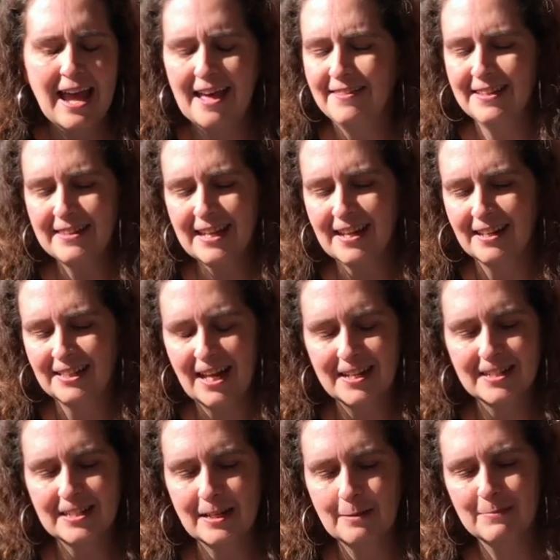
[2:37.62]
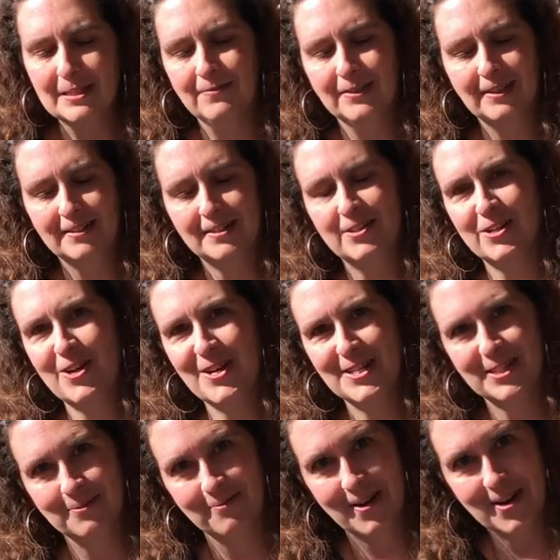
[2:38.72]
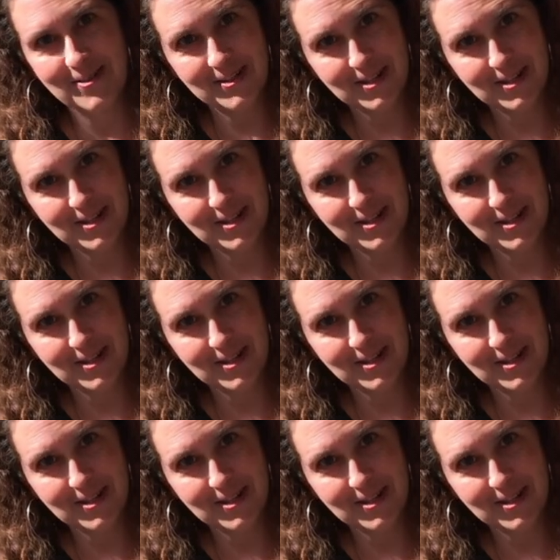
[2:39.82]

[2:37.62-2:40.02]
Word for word: And then they a lot of times even like to trace around